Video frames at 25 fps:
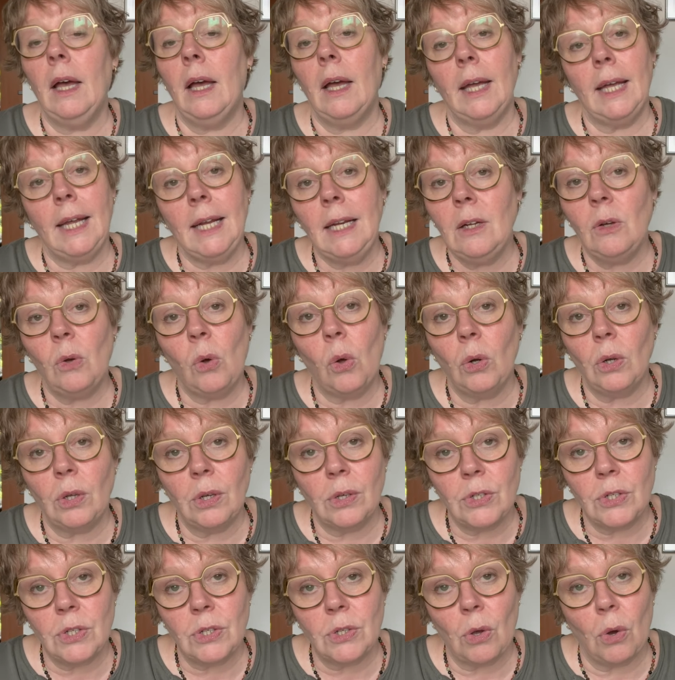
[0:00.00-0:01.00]
in the
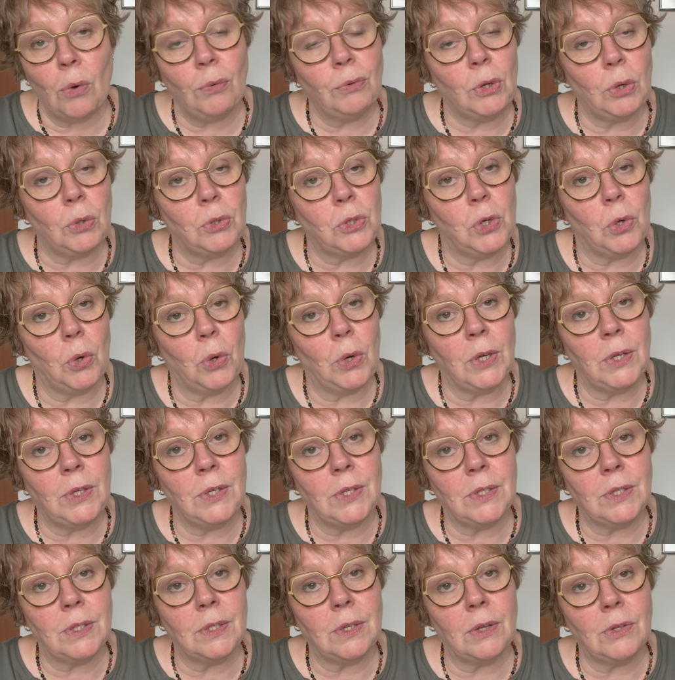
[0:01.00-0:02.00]
colors of your
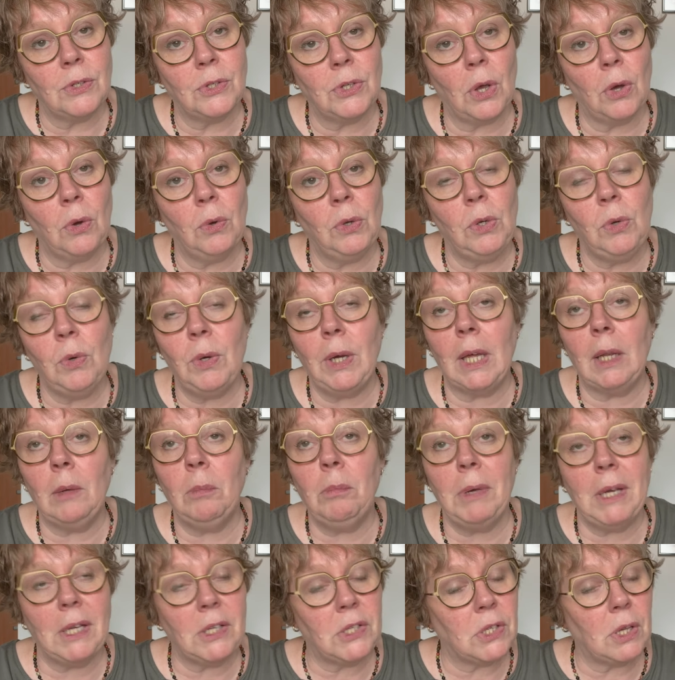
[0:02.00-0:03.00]
choice. So you
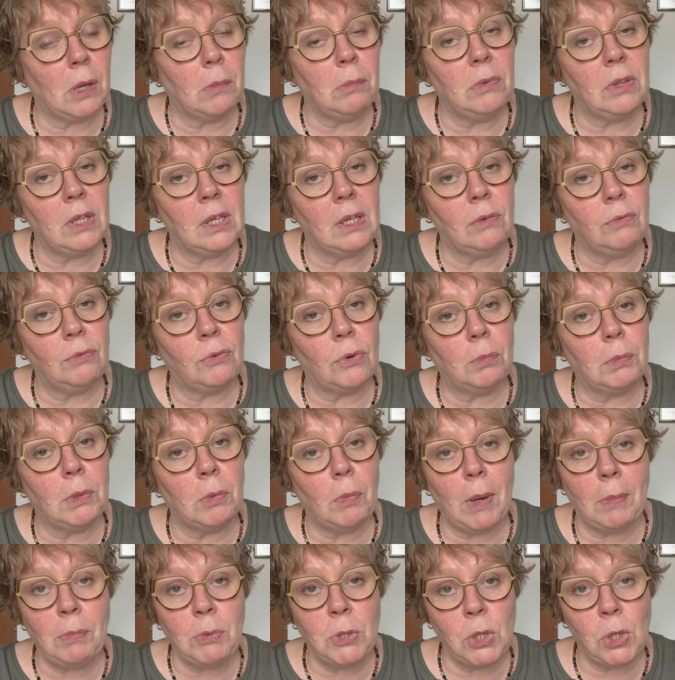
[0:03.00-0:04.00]
can pick something from the
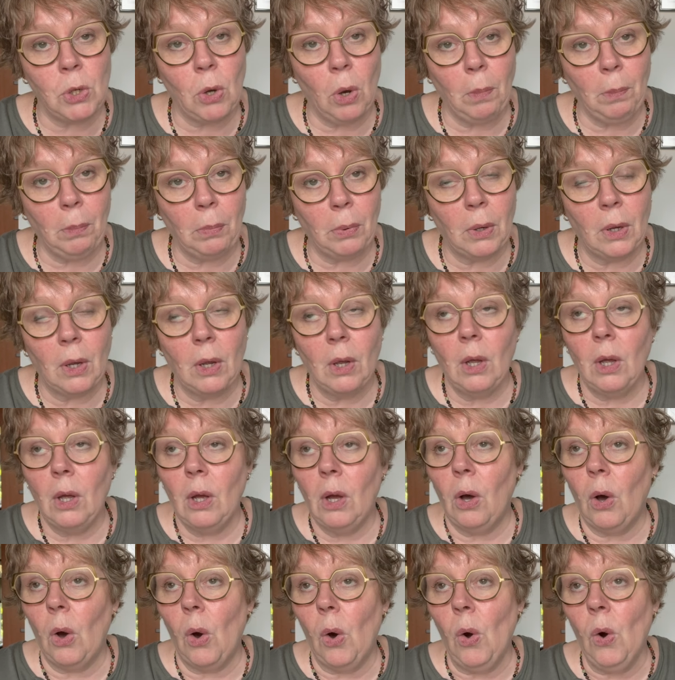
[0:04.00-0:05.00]
web shop,
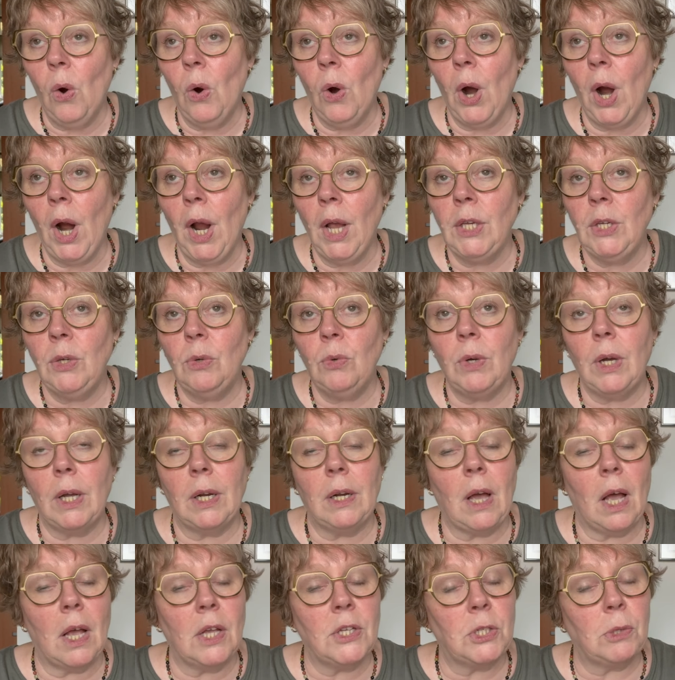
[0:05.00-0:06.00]
or you
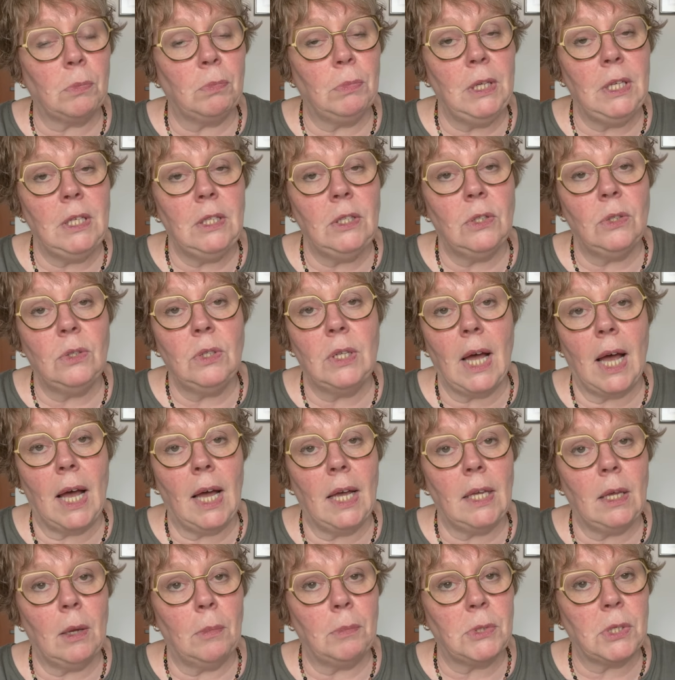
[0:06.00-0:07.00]
can ask me to
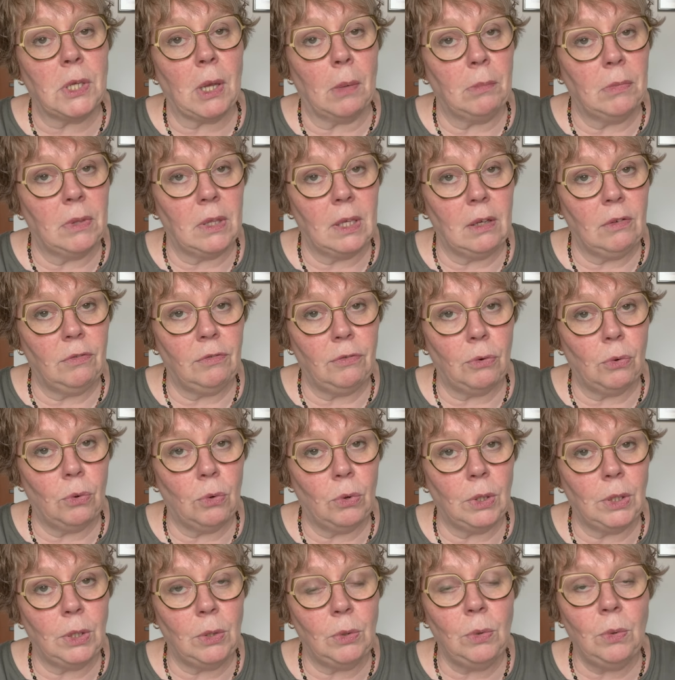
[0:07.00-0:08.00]
dye up something
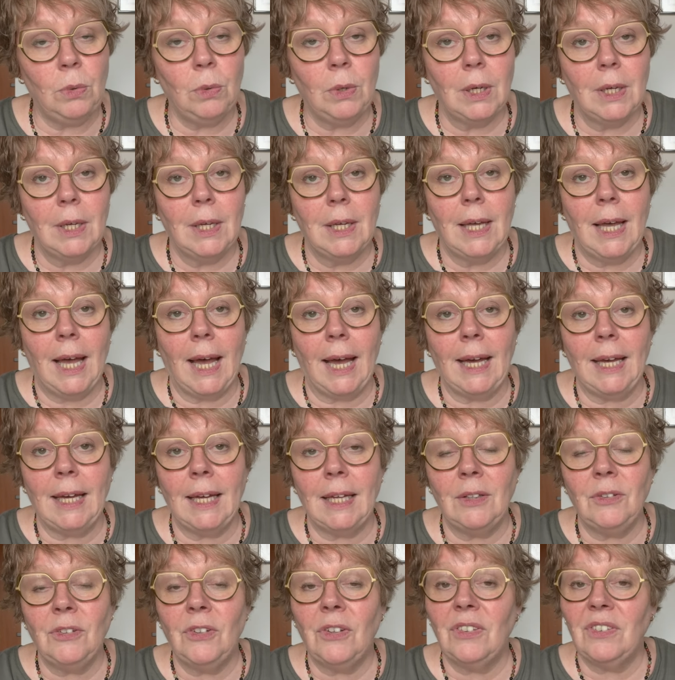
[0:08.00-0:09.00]
for you,
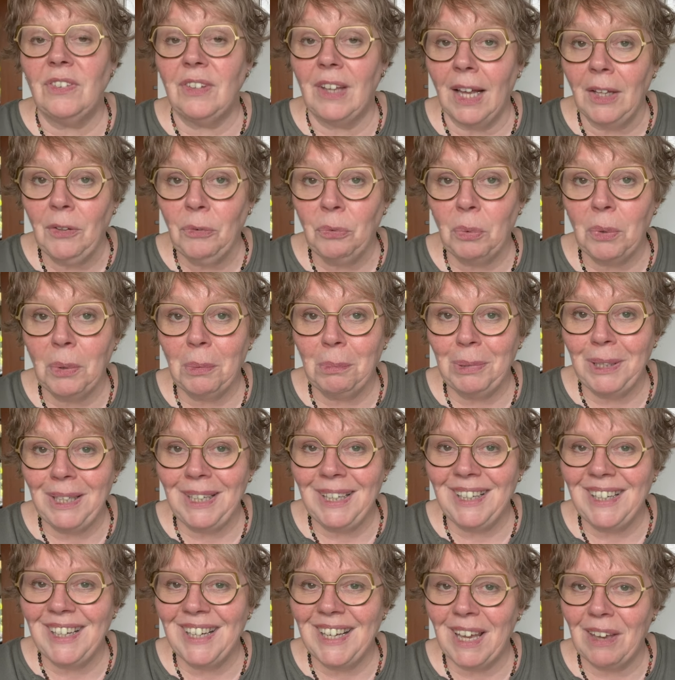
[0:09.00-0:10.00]
and that will
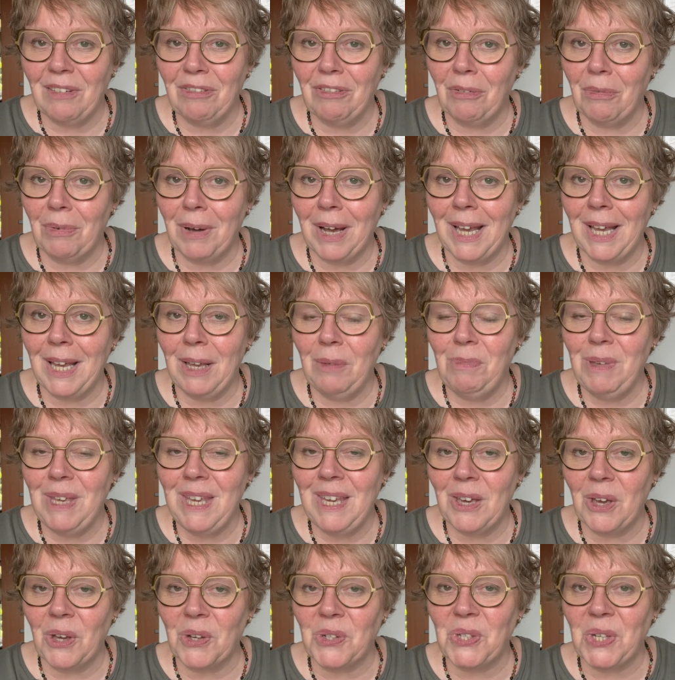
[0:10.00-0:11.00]
be the giveaway
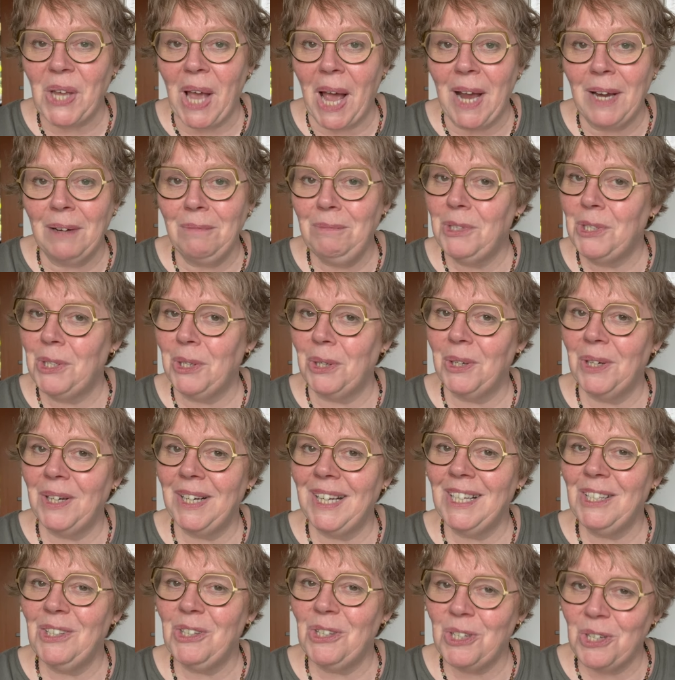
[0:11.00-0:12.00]
because I'm
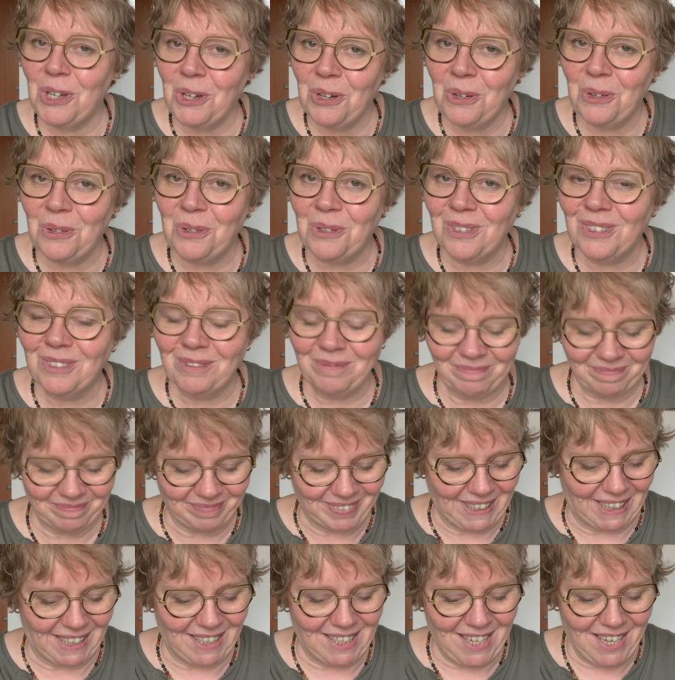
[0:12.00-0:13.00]
turning 2.
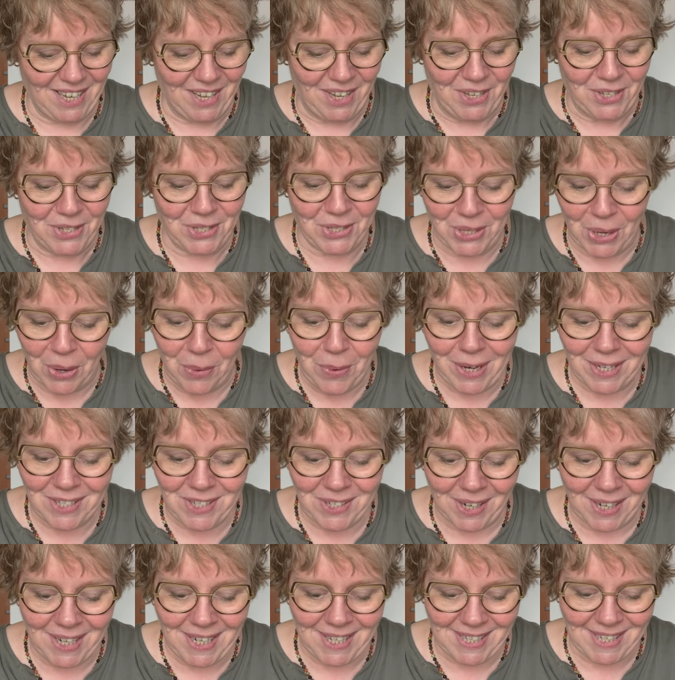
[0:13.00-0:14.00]
So
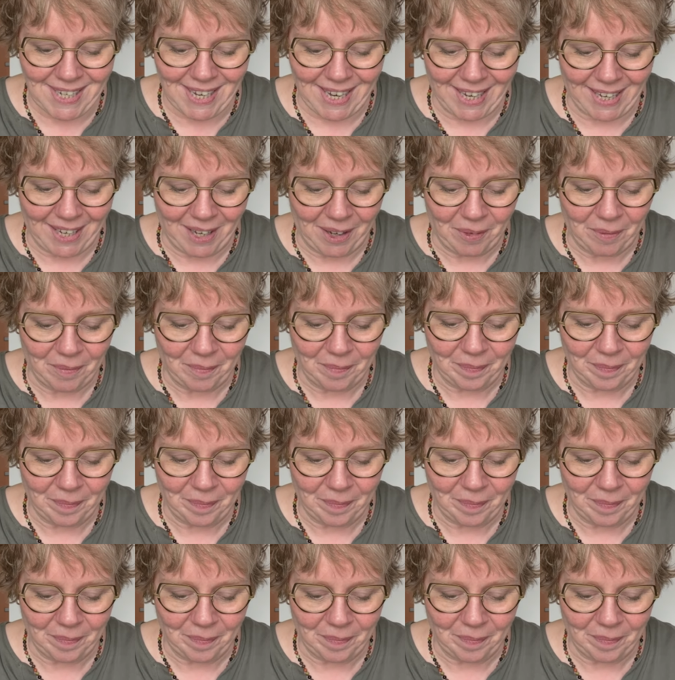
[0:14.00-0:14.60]
exciting!